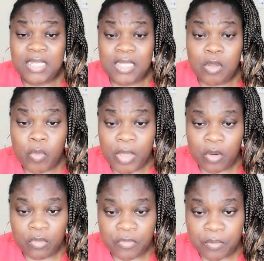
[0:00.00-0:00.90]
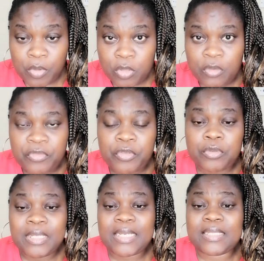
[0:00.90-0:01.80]
in the way of both of
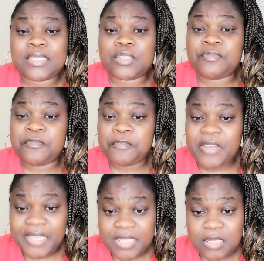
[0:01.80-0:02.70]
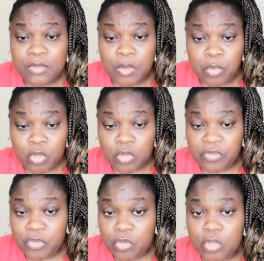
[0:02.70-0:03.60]
you, that is fighting the both
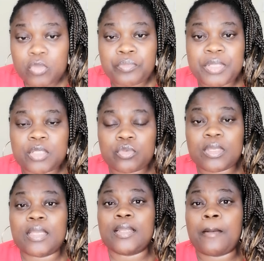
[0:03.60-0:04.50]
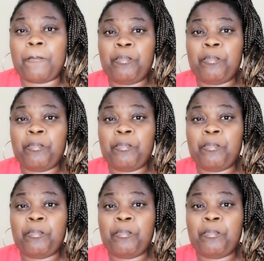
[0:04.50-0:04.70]
of you not to be together.